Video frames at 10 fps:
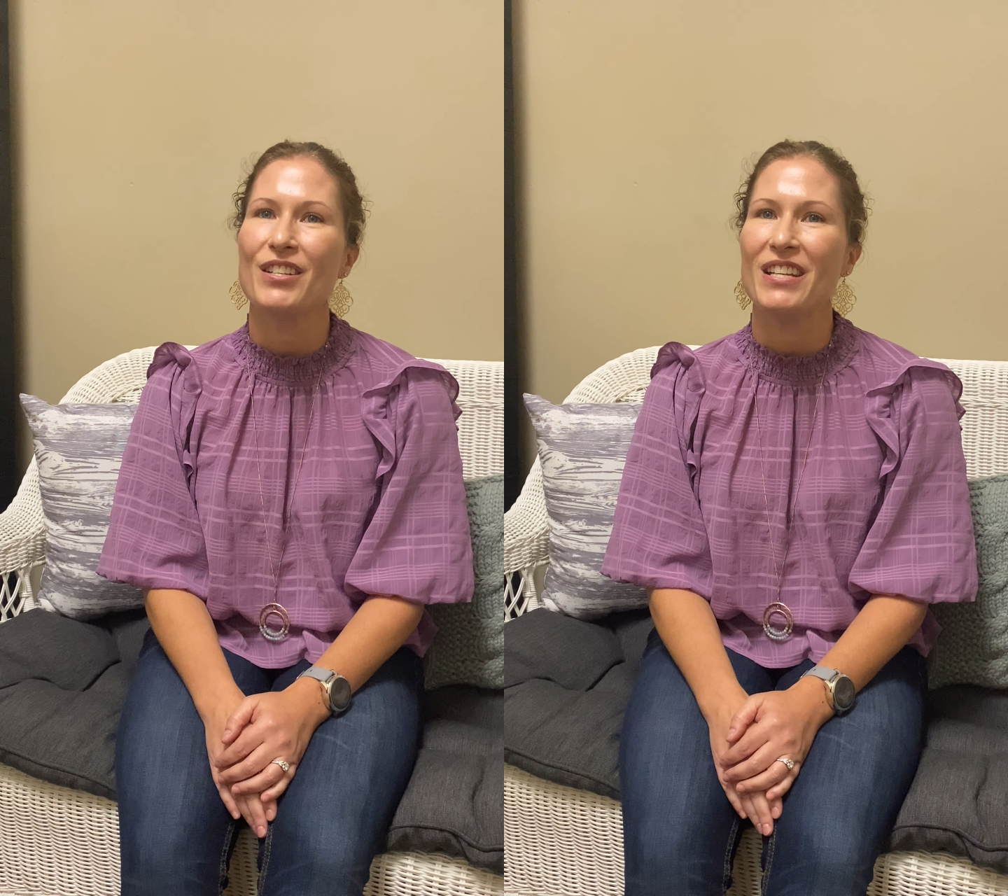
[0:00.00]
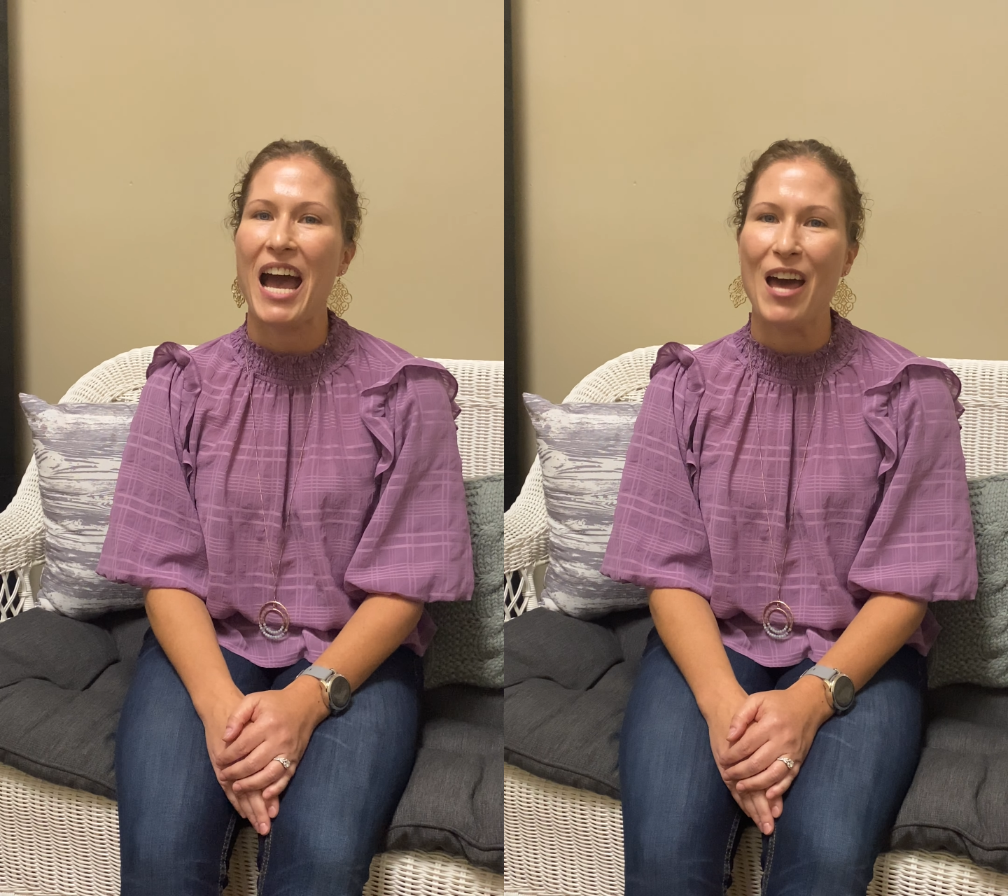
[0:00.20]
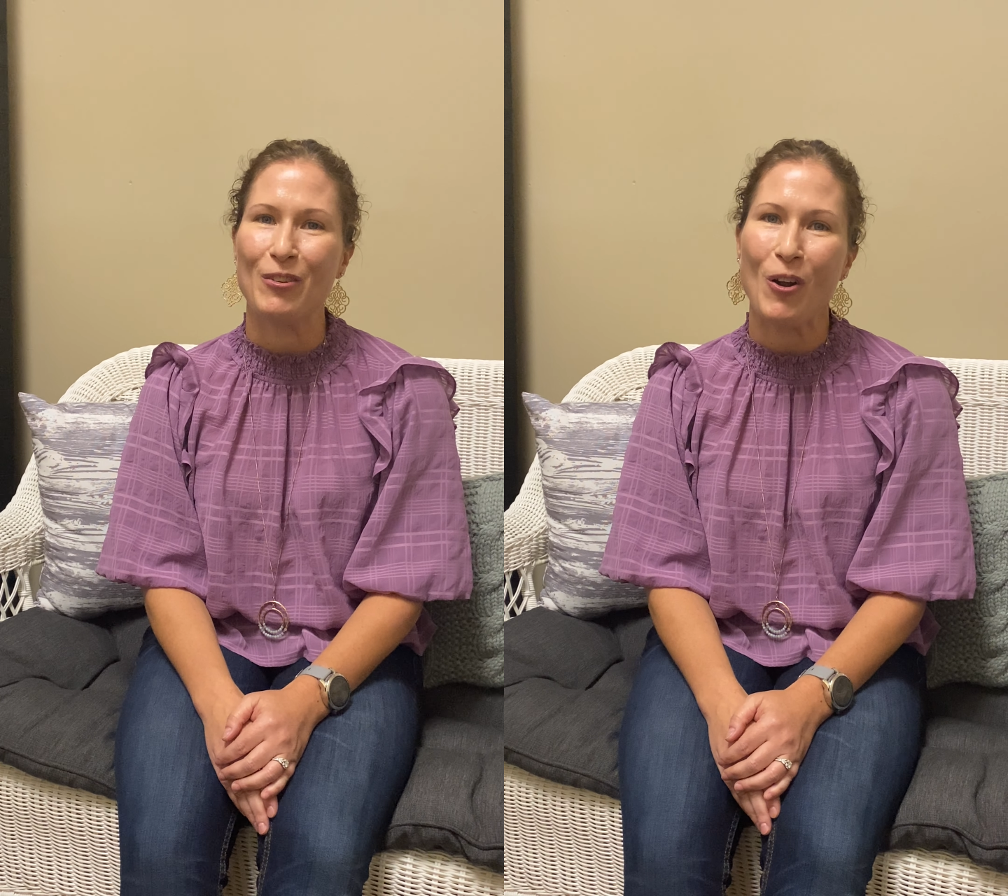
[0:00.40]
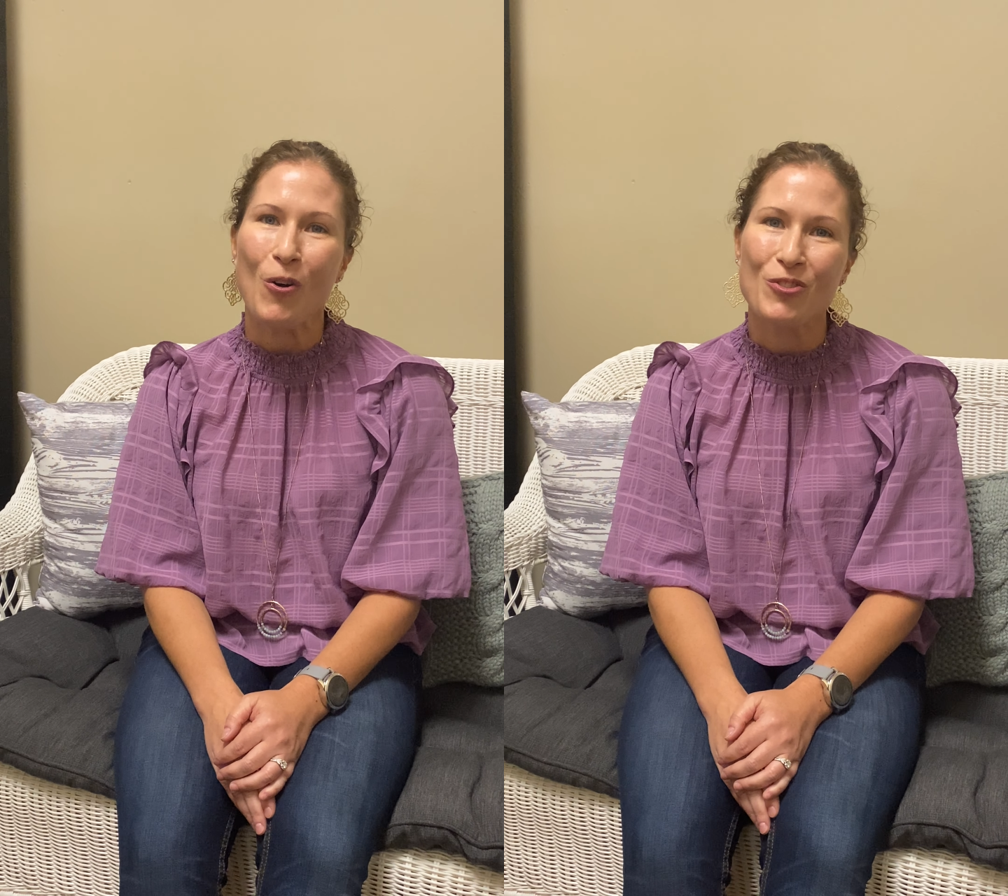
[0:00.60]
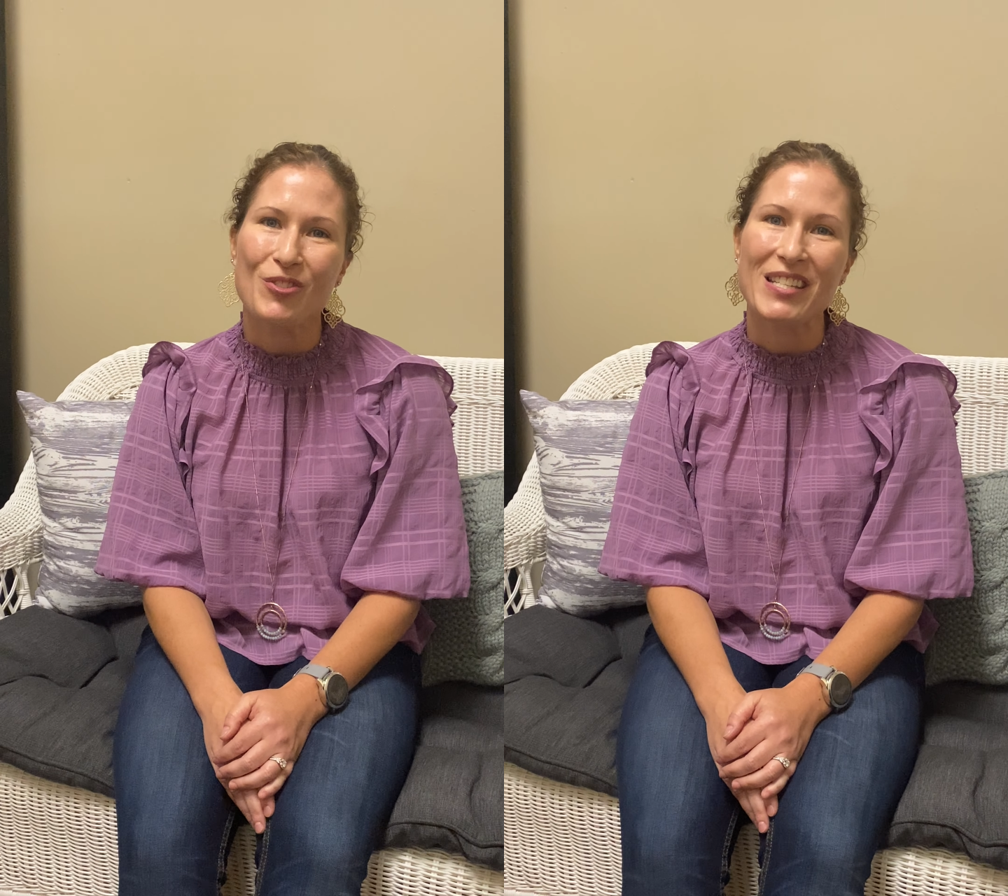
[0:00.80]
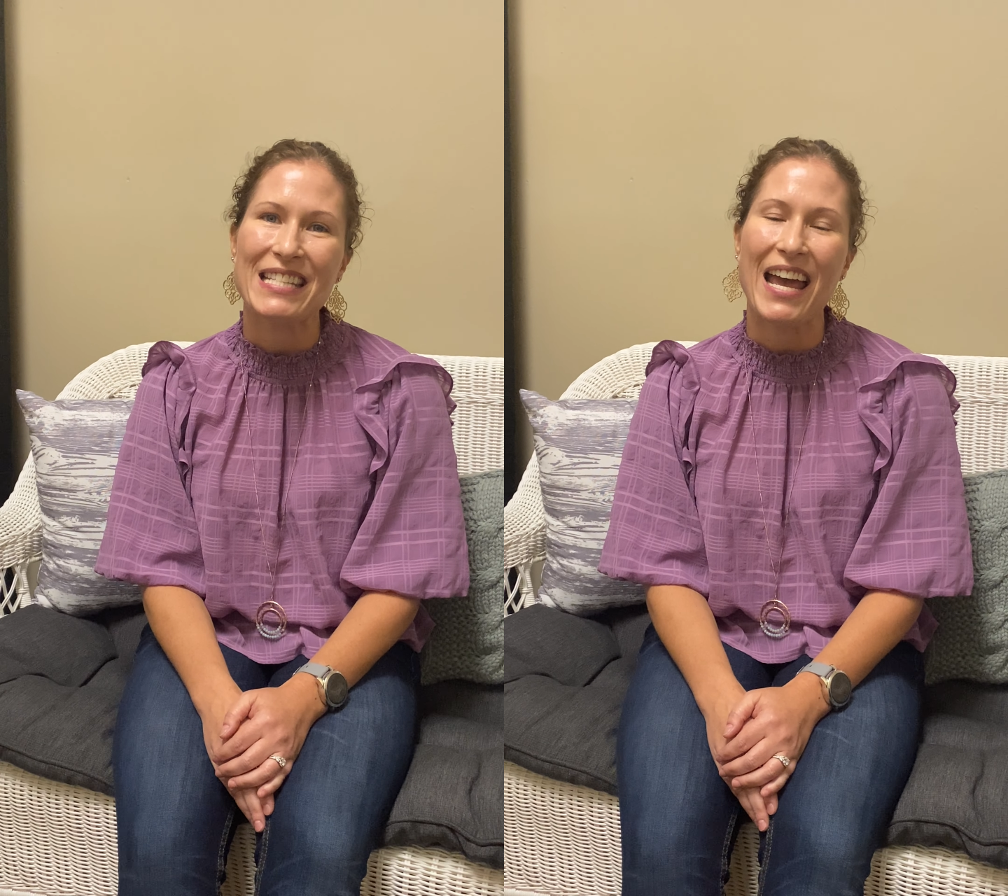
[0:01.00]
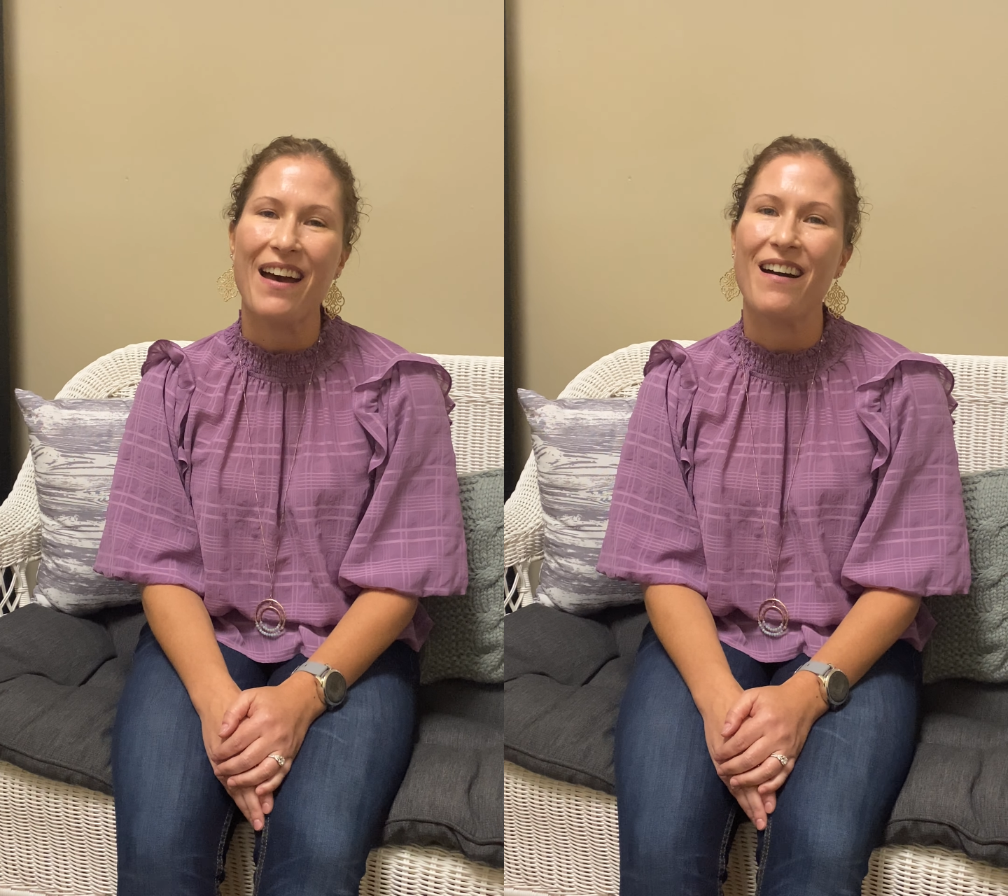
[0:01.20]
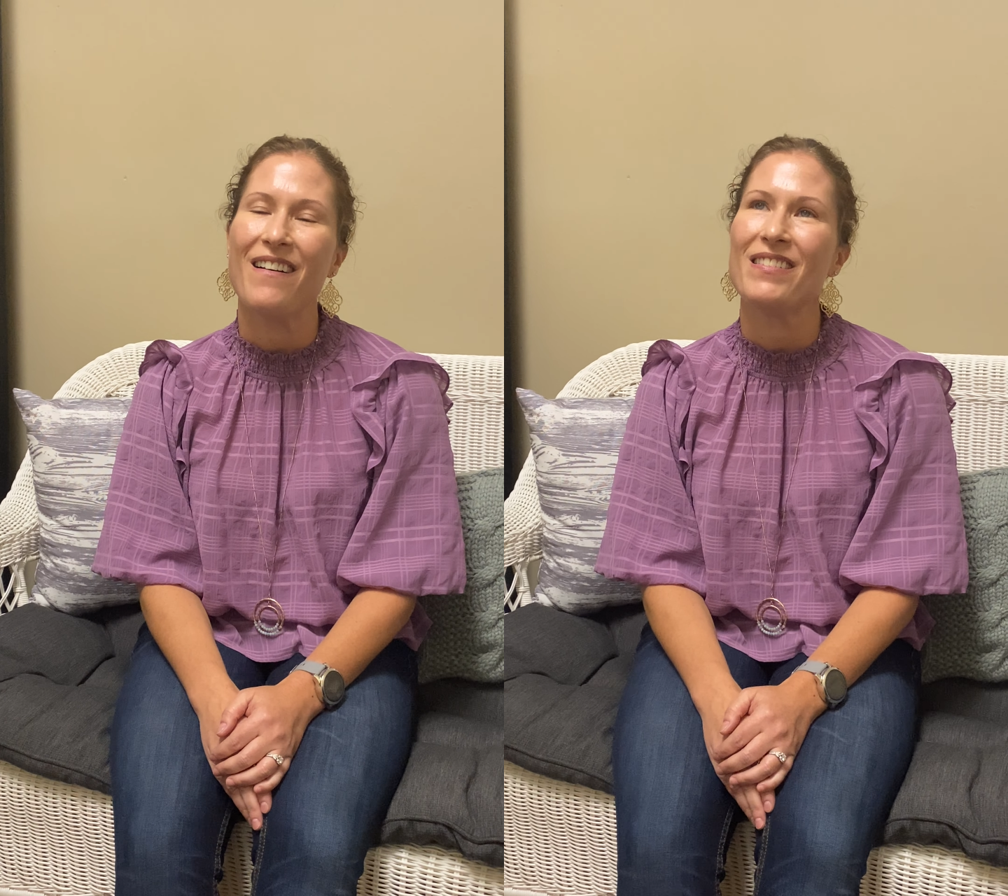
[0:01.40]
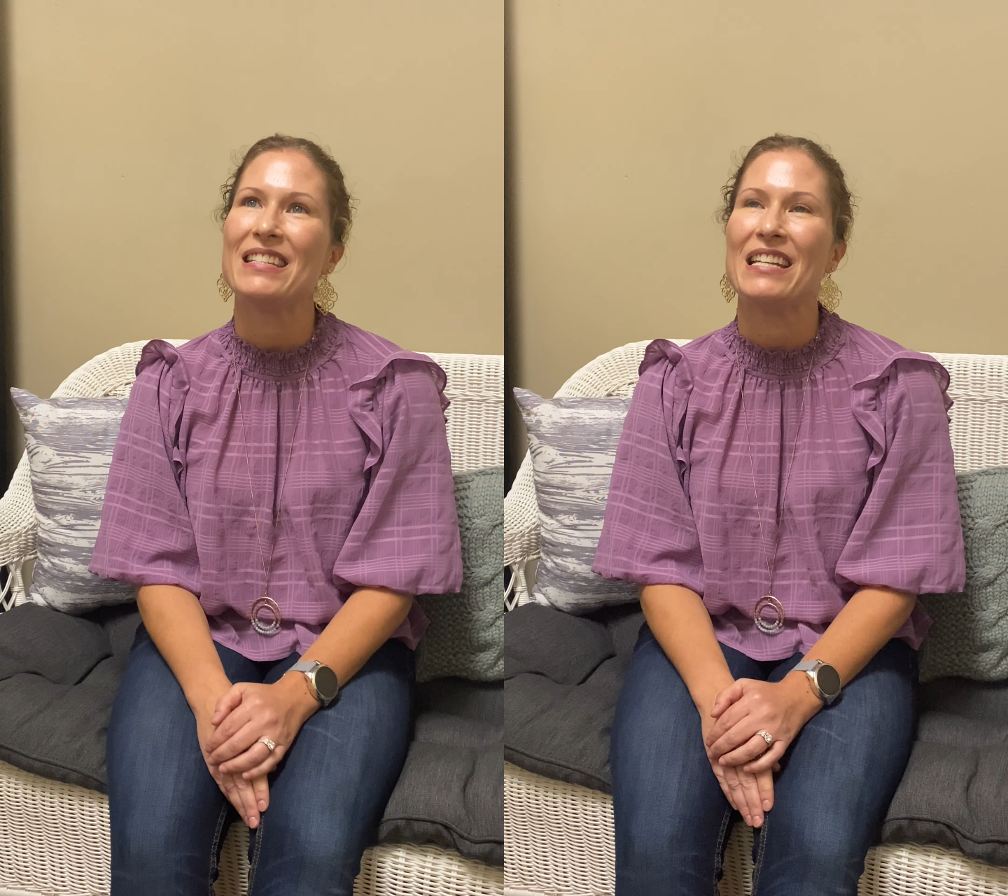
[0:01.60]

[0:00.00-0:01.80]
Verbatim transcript: She had her ultrasound